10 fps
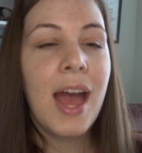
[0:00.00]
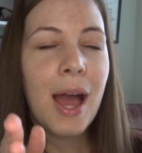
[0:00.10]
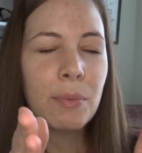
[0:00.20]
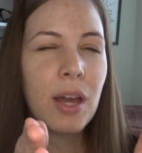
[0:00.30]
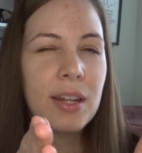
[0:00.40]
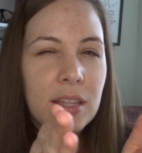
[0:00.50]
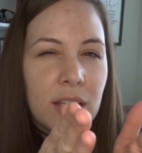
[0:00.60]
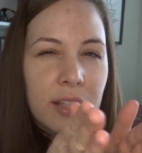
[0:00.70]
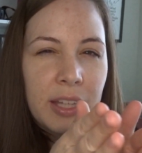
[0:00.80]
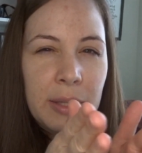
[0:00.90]
I'm cutting the
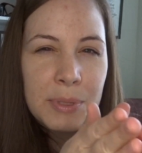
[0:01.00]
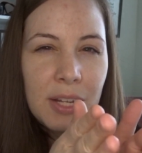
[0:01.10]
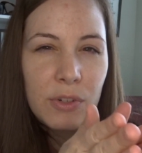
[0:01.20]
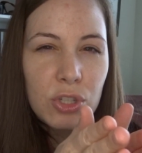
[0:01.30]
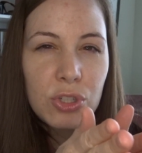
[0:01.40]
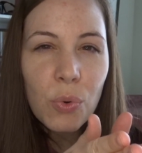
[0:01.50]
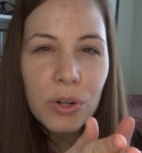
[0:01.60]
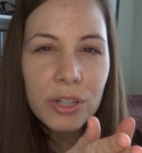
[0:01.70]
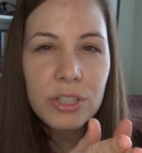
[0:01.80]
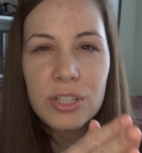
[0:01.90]
clips even
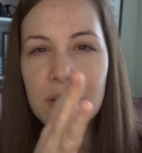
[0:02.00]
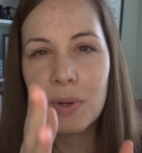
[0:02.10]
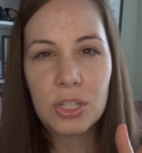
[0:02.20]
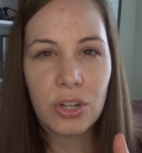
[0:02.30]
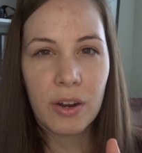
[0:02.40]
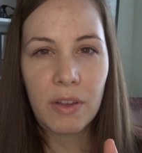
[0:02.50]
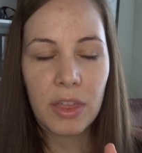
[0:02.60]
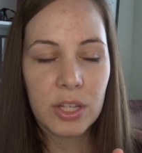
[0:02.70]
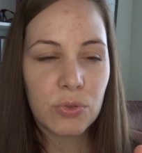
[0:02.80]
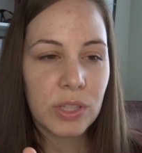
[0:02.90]
shorter just to make sure
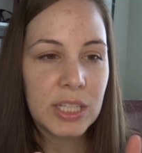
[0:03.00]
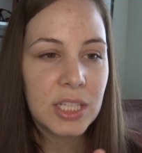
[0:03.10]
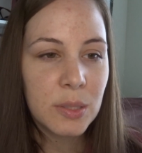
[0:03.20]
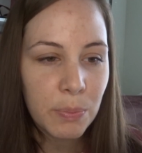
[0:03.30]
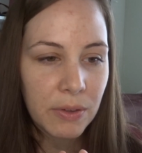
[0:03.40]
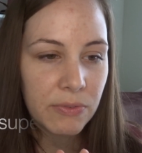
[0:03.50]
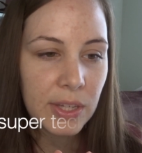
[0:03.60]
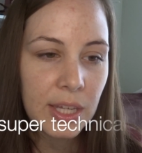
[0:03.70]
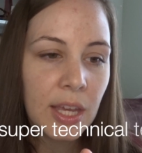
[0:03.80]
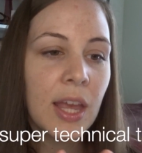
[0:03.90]
everything is really
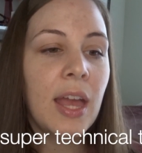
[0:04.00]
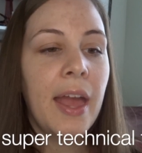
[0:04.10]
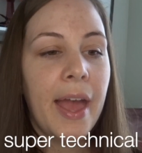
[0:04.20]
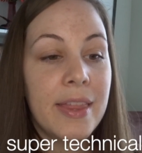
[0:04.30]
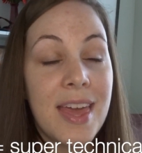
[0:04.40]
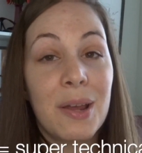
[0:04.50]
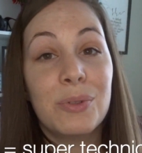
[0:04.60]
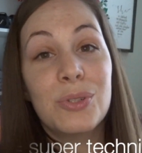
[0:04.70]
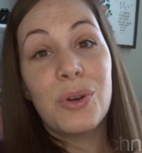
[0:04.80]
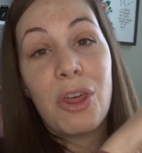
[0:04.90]
spiffy, and then I
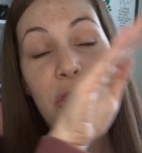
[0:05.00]
will do a